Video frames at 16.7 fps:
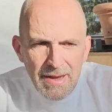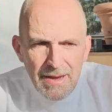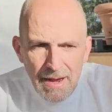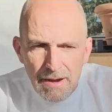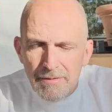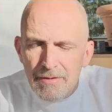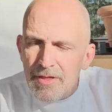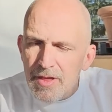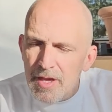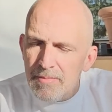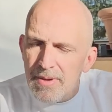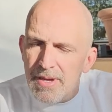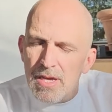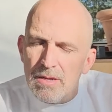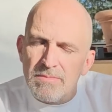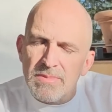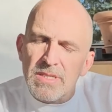everything
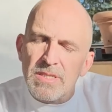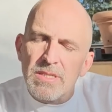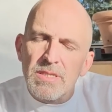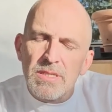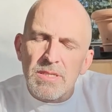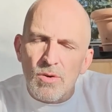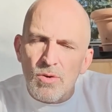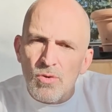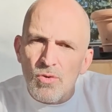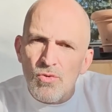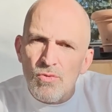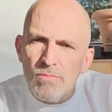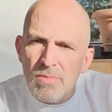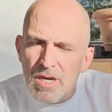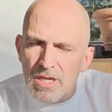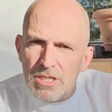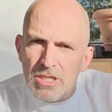becomes so
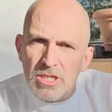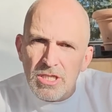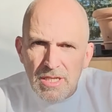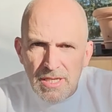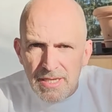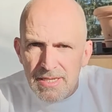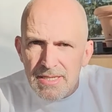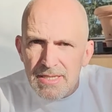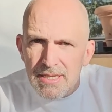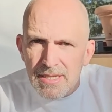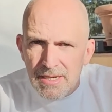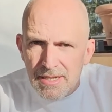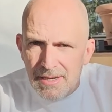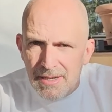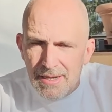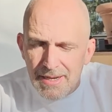much easier,